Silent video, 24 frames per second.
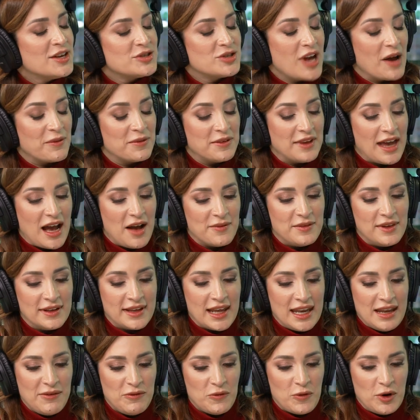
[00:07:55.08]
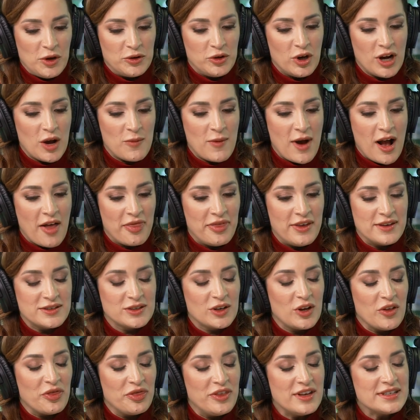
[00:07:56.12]
So Abdul Karim, when you talk about this,
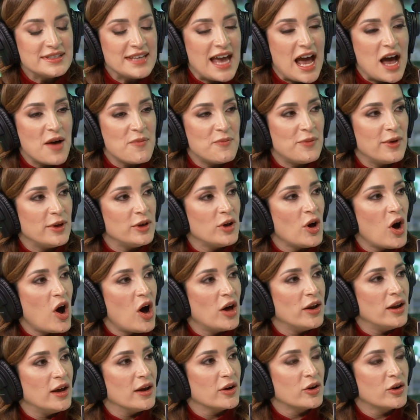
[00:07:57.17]
could this happen on